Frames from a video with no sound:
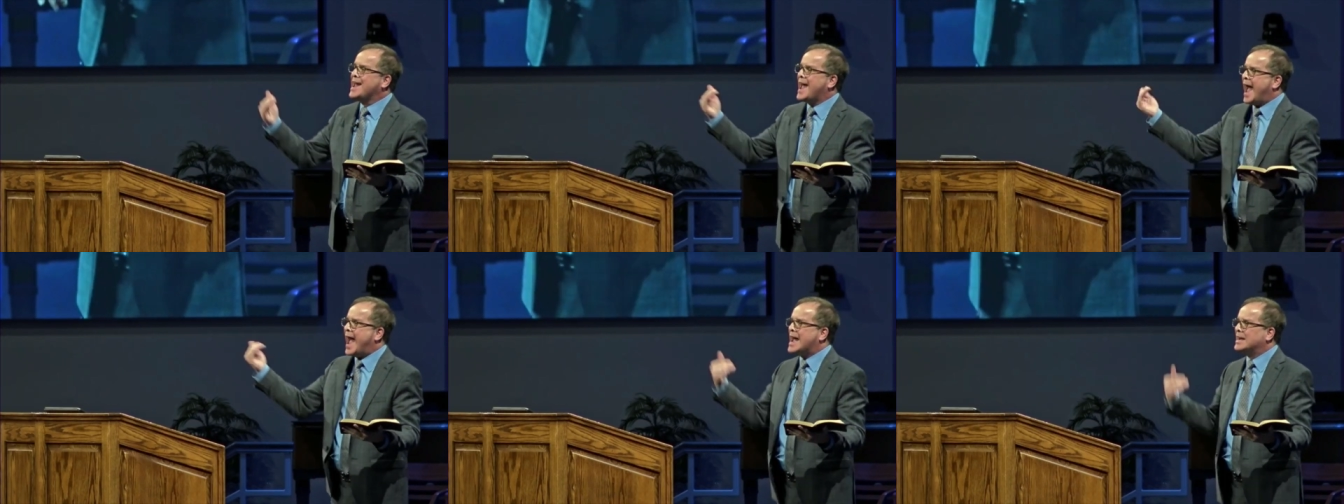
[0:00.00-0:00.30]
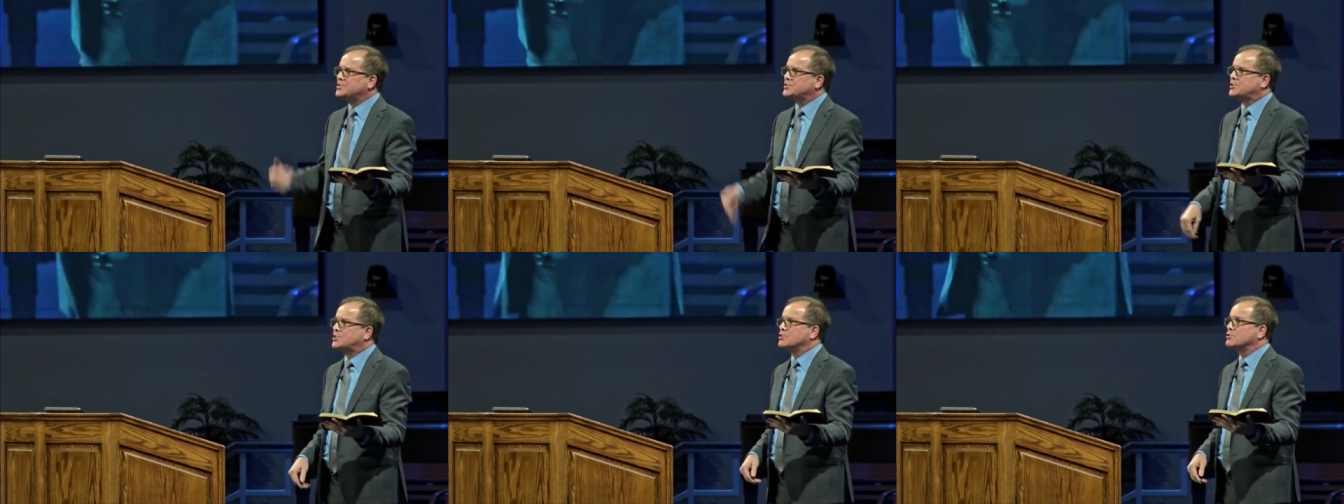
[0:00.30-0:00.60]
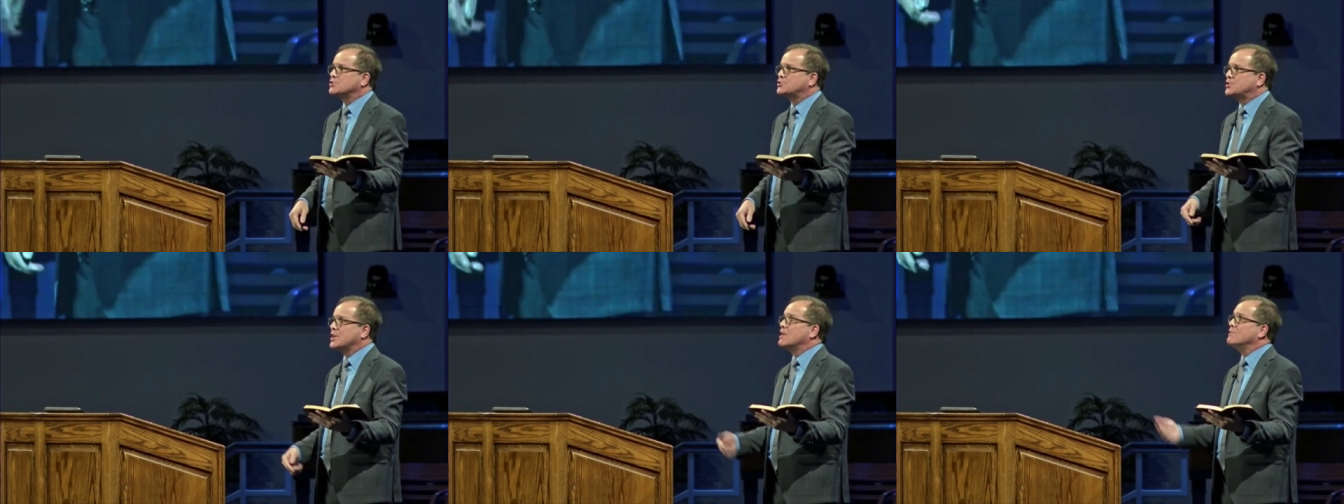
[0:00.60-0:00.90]
ask
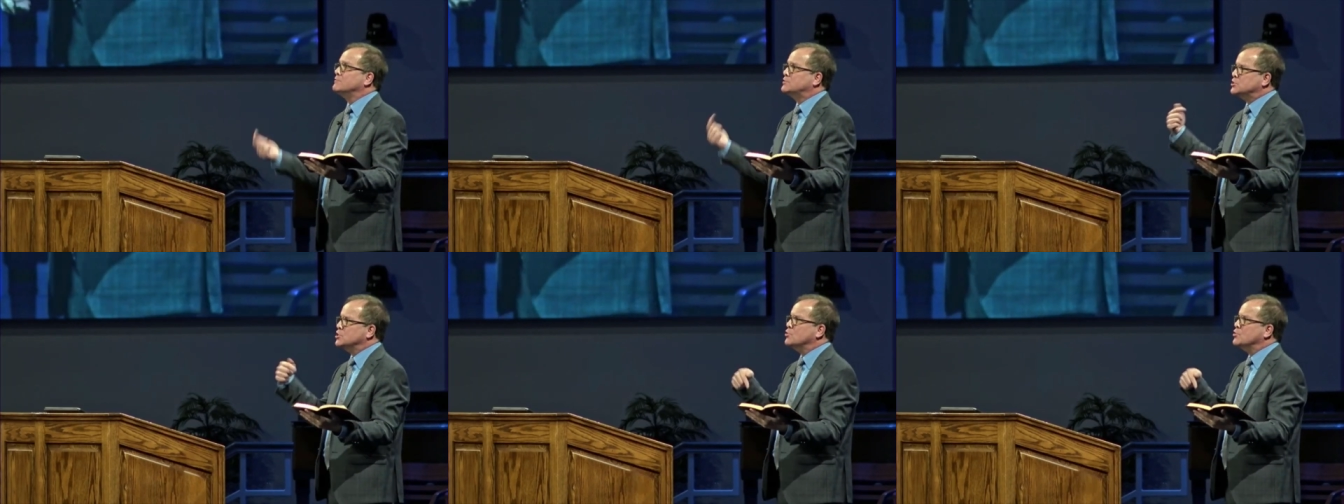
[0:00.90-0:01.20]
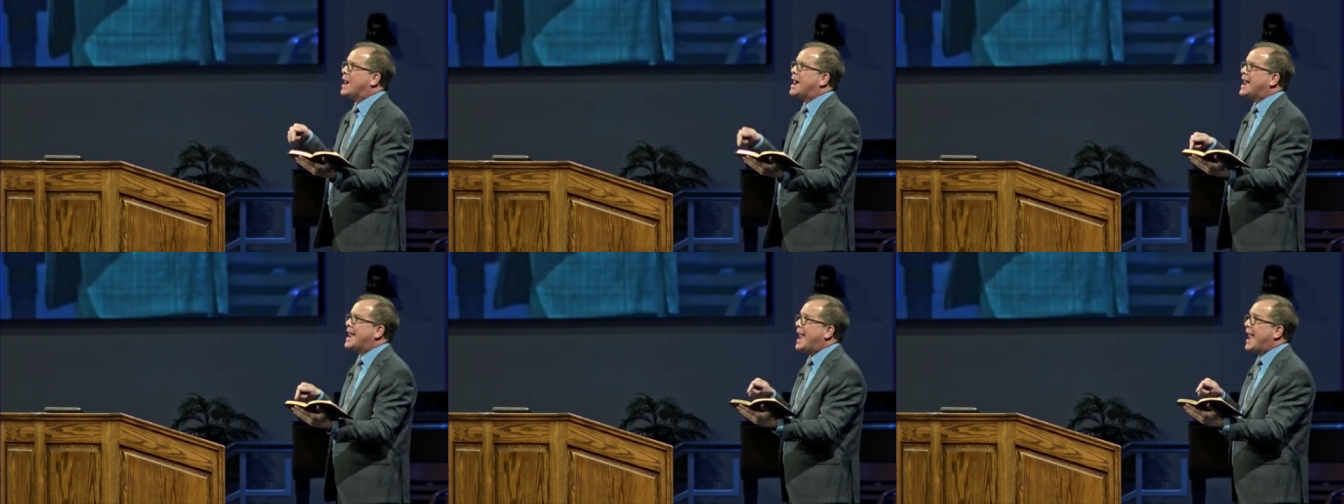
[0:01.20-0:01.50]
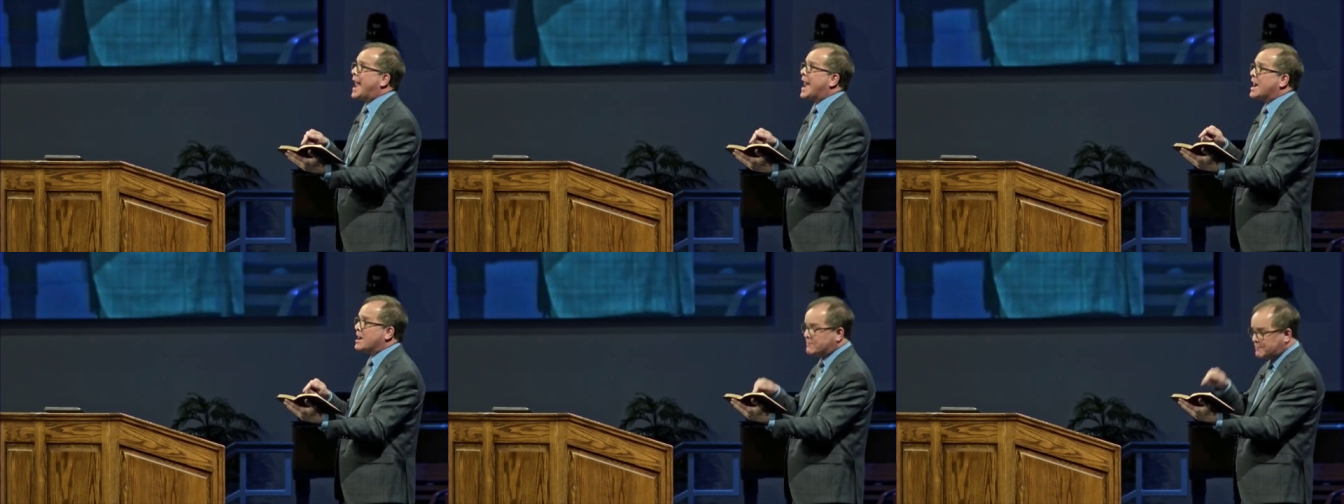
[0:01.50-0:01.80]
yourself, do I
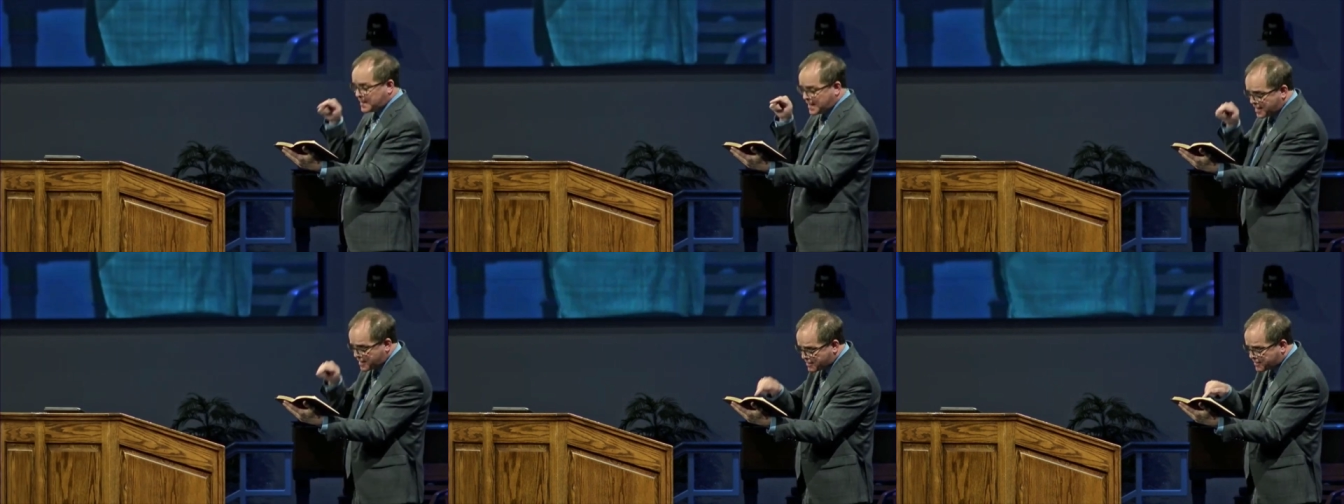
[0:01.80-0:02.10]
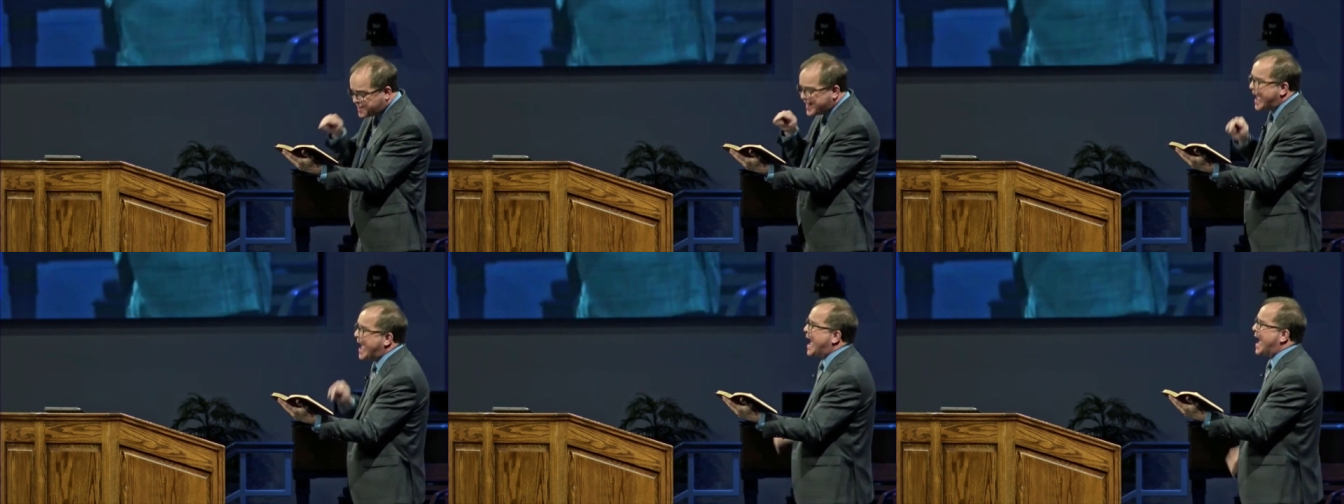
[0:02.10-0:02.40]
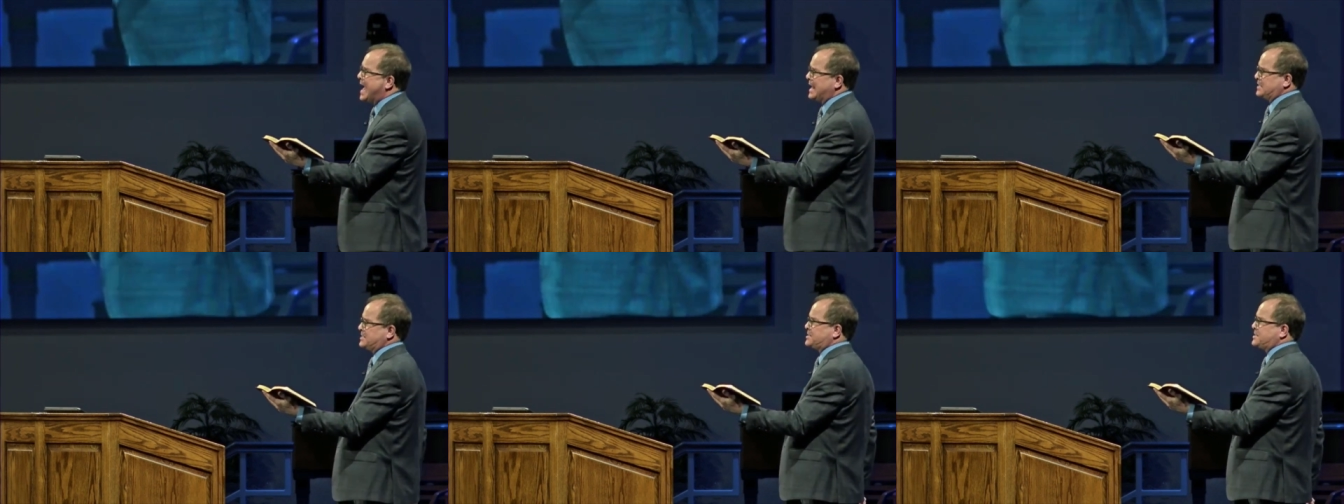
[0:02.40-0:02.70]
have
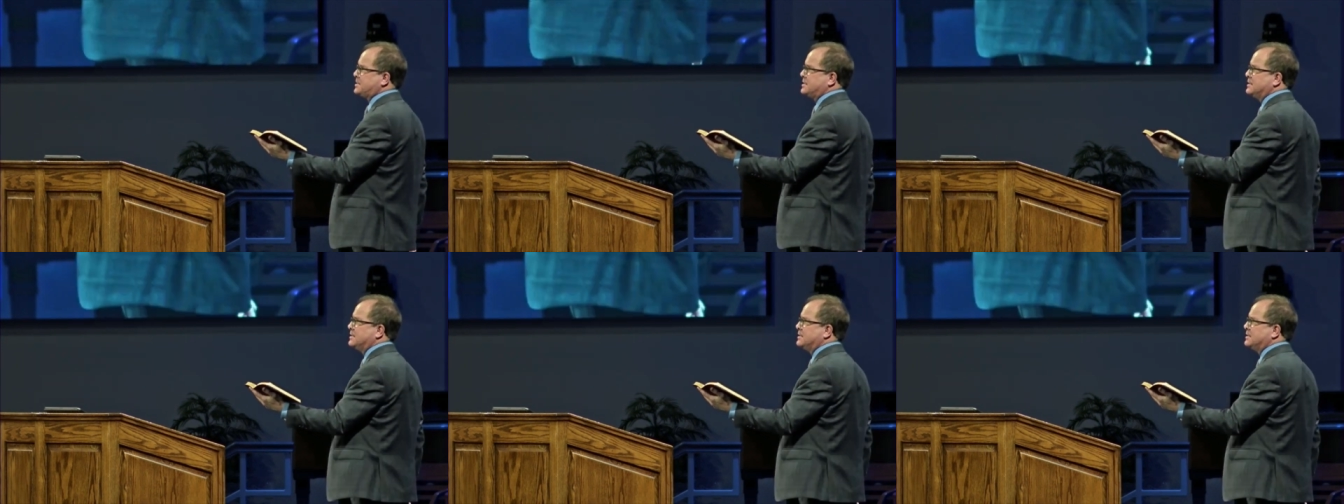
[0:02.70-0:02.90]
that